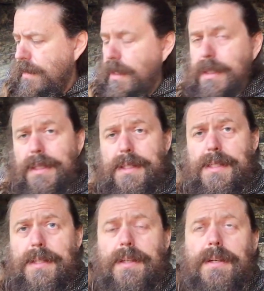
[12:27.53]
it
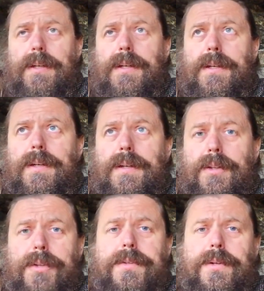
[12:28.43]
is uh,
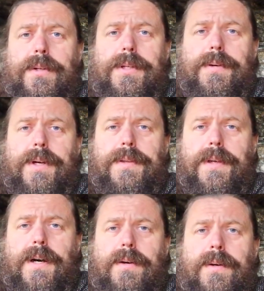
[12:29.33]
not early right
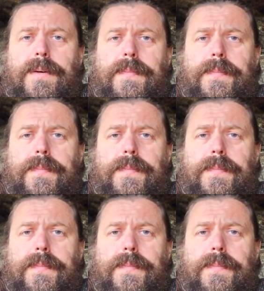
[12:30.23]
now.